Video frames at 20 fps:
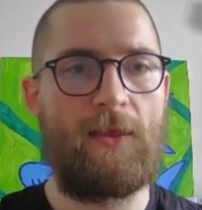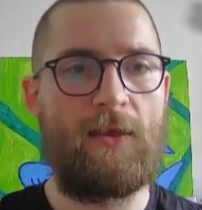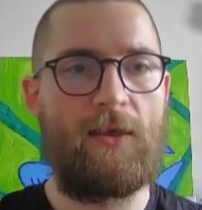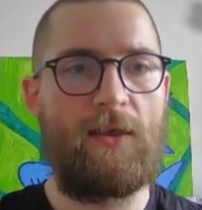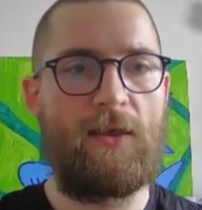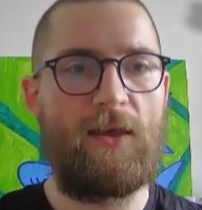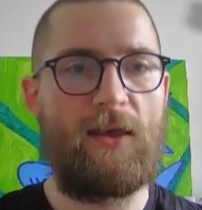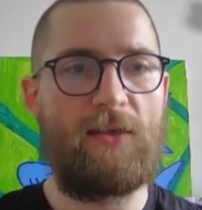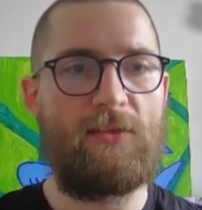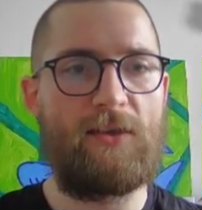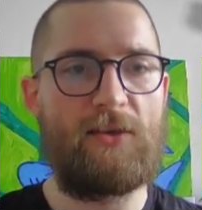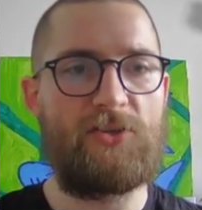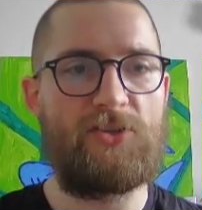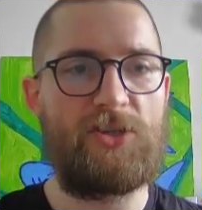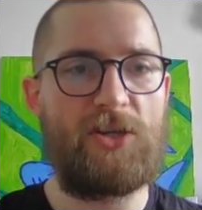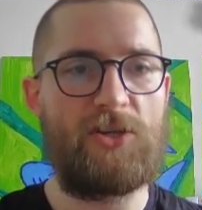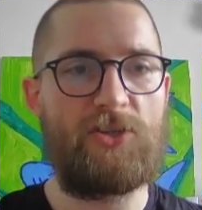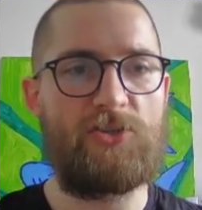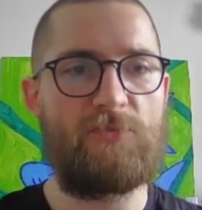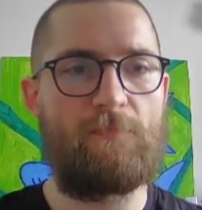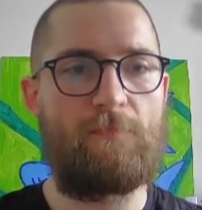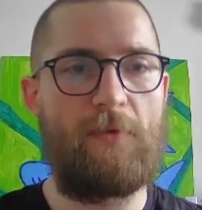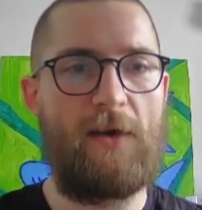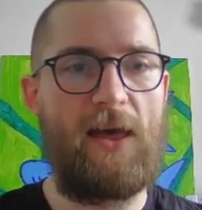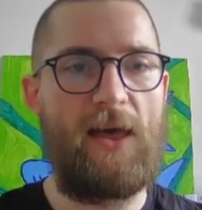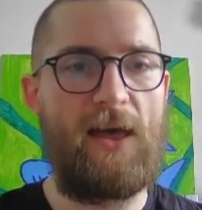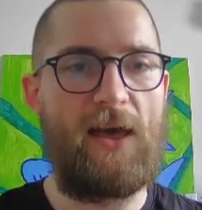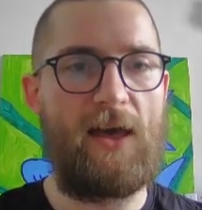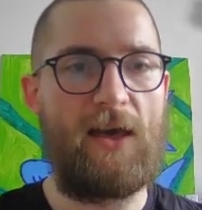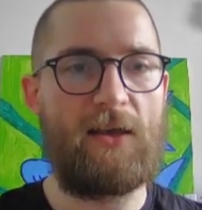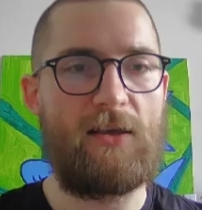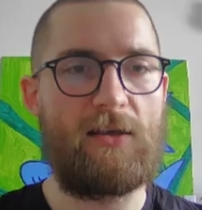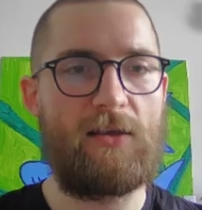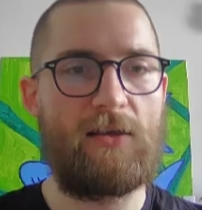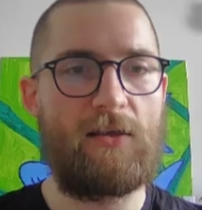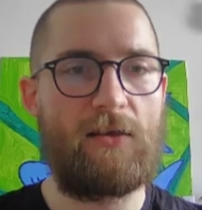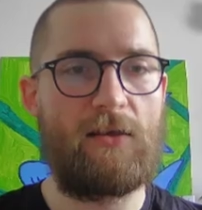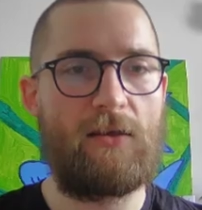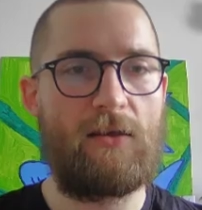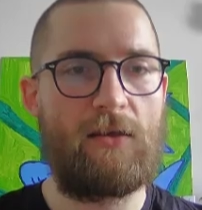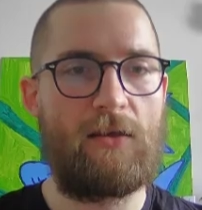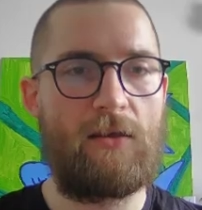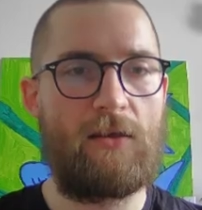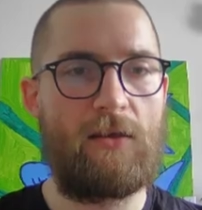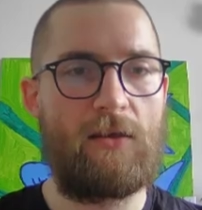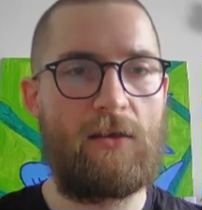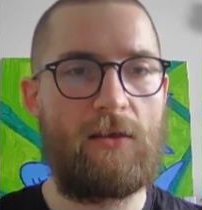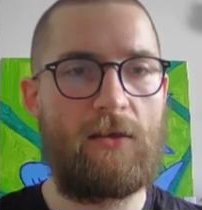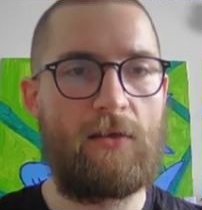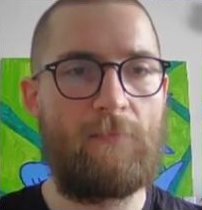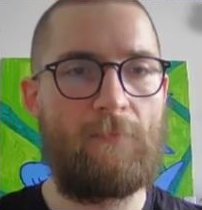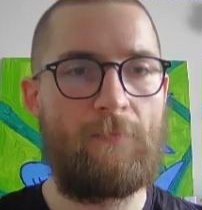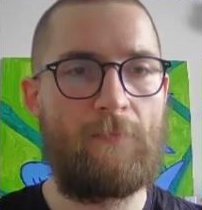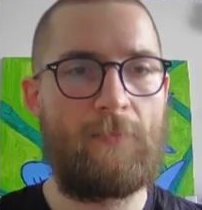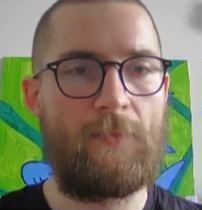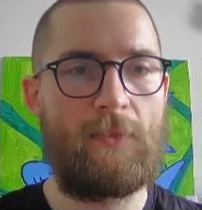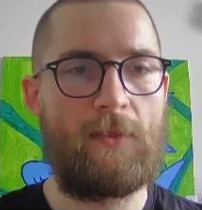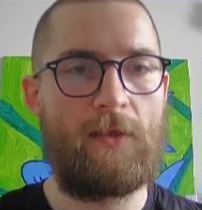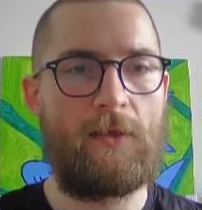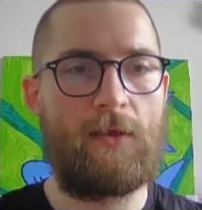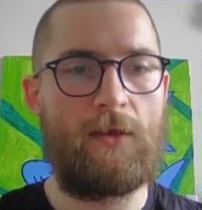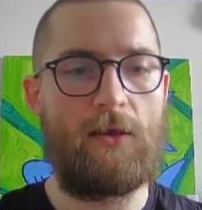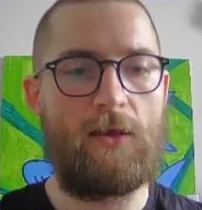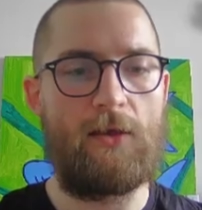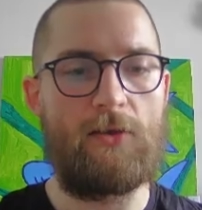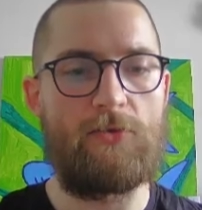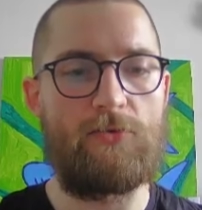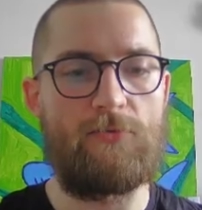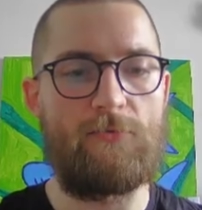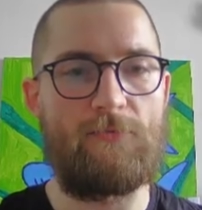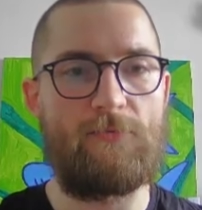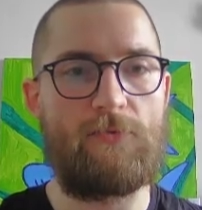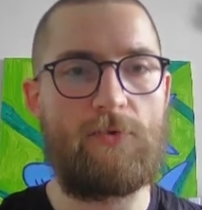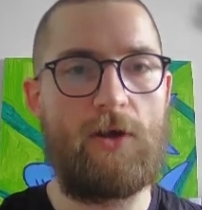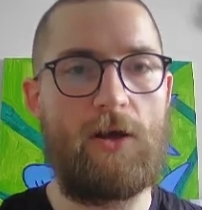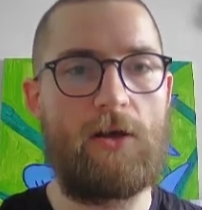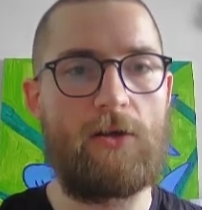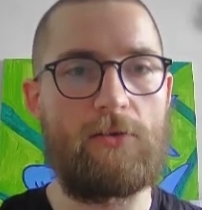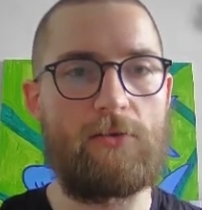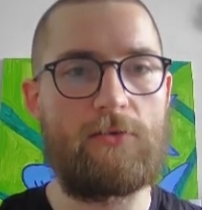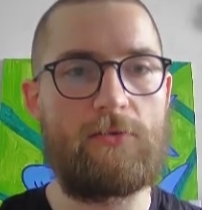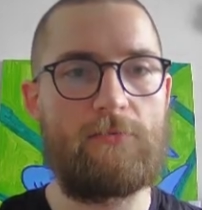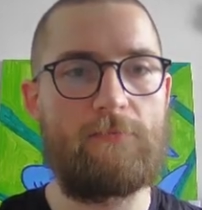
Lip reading: and I change back into front.